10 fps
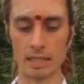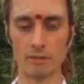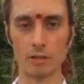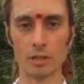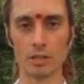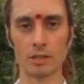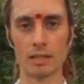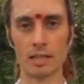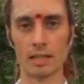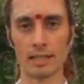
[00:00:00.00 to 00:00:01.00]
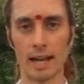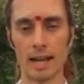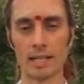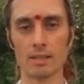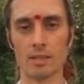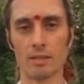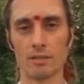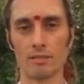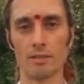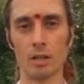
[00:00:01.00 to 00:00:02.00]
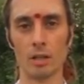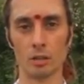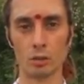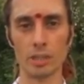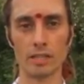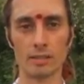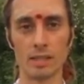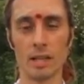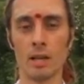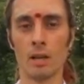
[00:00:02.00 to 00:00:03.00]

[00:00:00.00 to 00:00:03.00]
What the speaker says: different kinds of trees,